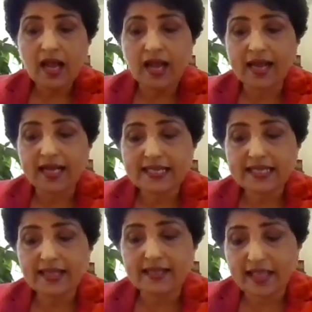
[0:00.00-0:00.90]
And
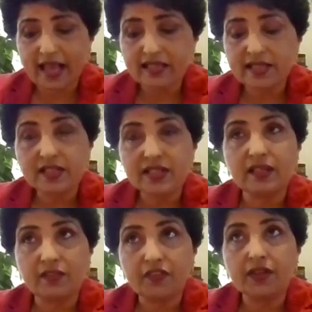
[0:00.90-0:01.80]
that is
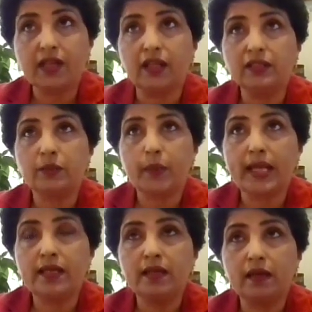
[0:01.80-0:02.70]
difficult
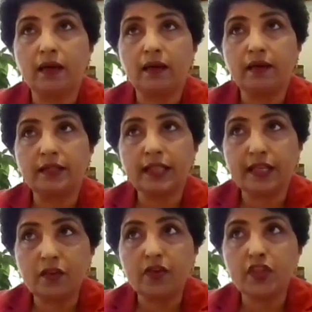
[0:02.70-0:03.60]
when uh,
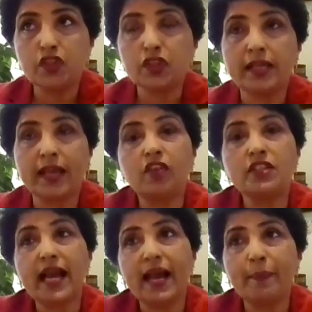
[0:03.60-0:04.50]
innovation cannot
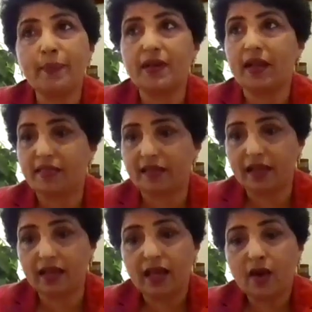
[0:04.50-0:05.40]
happen, I
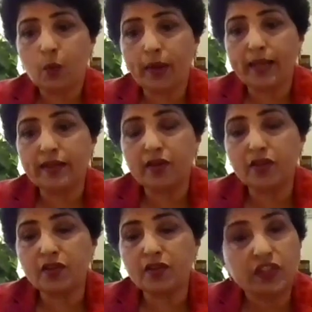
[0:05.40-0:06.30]
think, when there is
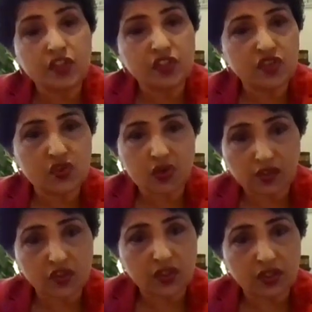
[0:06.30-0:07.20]
a rigid
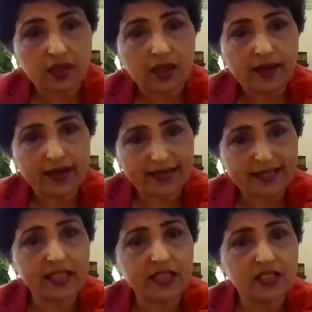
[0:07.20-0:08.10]
structure. It
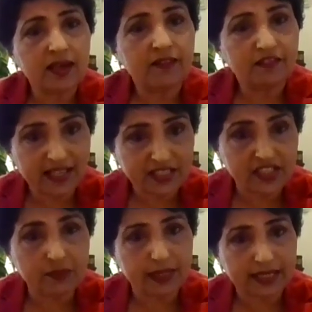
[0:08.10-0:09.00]
needs
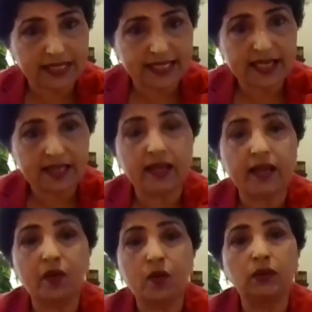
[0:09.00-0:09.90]
flexibility
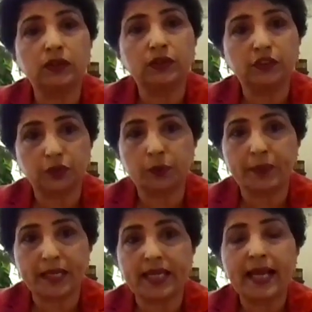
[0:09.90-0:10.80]
in order to
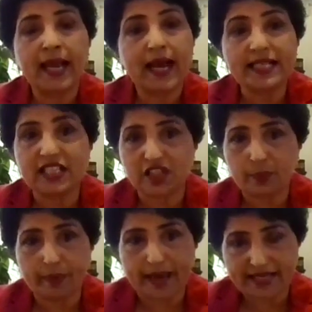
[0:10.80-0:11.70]
be at its
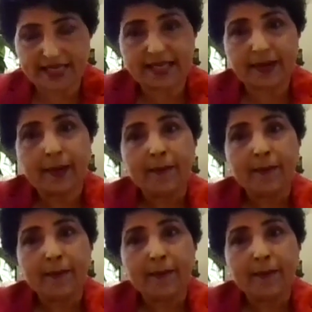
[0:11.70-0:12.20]
best.